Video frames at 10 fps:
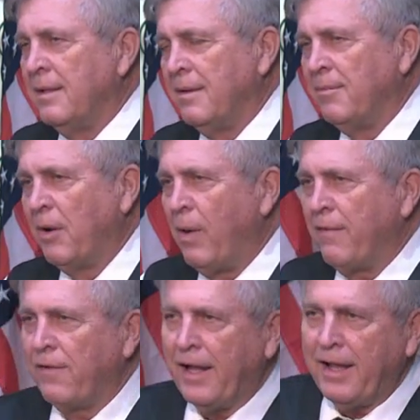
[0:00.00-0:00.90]
My wife
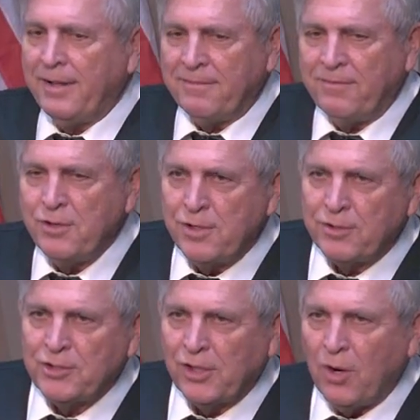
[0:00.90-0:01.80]
and I, a few years
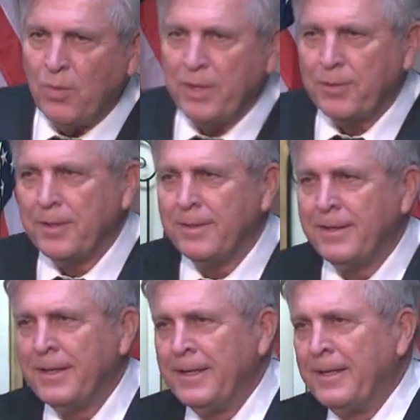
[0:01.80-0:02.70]
ago, we were
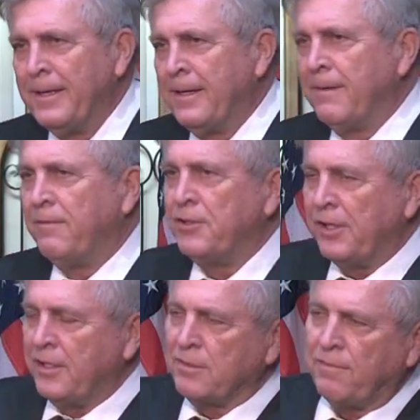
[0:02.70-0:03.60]
visiting
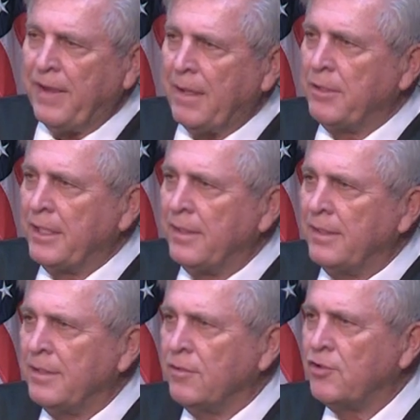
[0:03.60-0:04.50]
some family in,
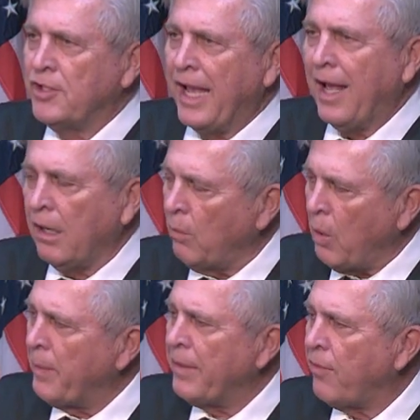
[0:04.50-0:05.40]
in Seattle, and we
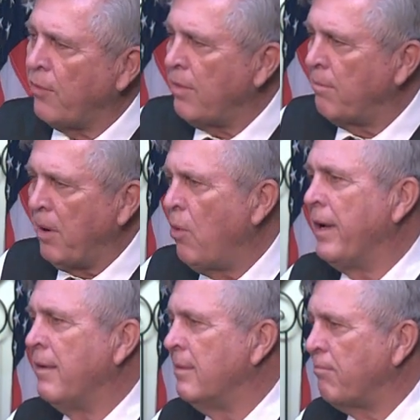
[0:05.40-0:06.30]
went through the
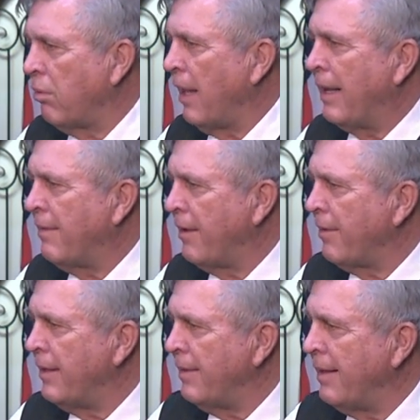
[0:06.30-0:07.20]
Boeing plant there
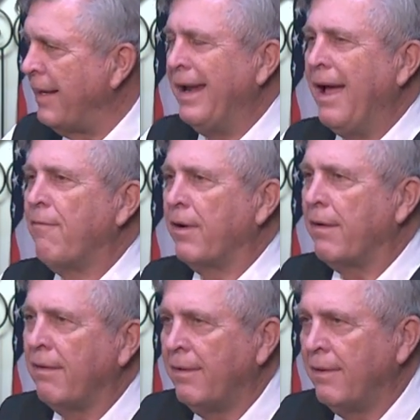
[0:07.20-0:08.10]
in, in Everett.
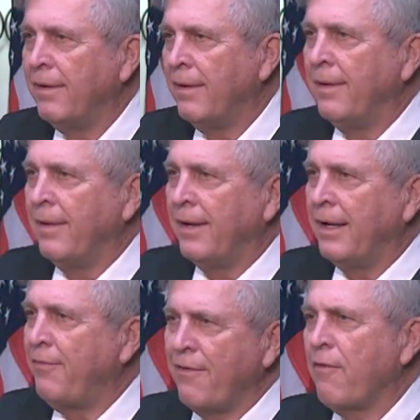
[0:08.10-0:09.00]
And if
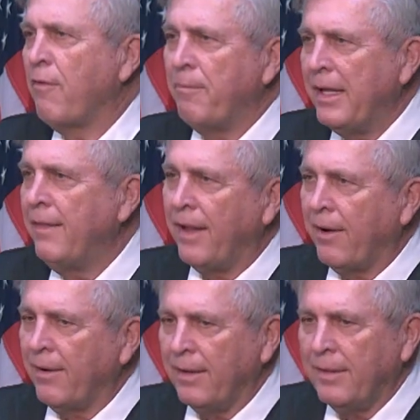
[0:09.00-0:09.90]
you've ever been there,
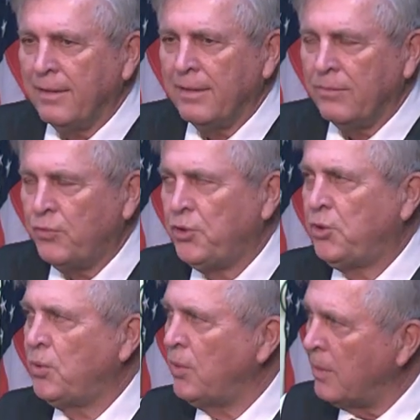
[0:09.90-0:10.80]
whew,
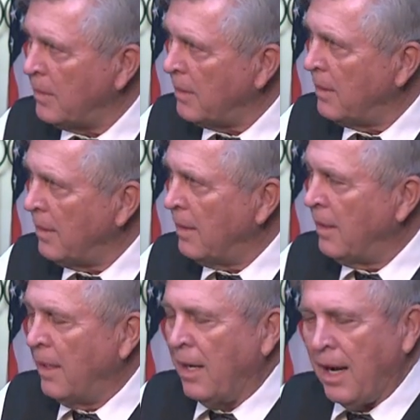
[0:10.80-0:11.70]

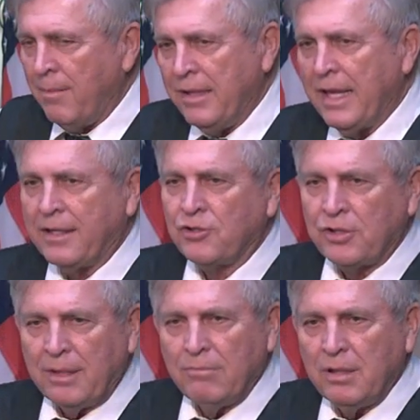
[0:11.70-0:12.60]
I mean, that
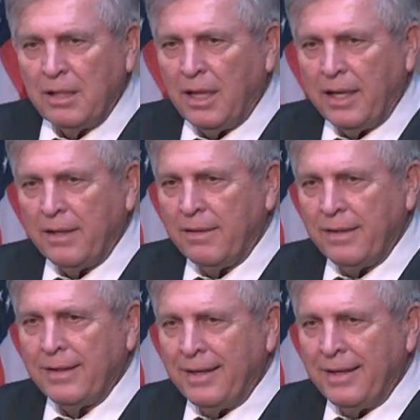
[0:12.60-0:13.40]
assembly line, the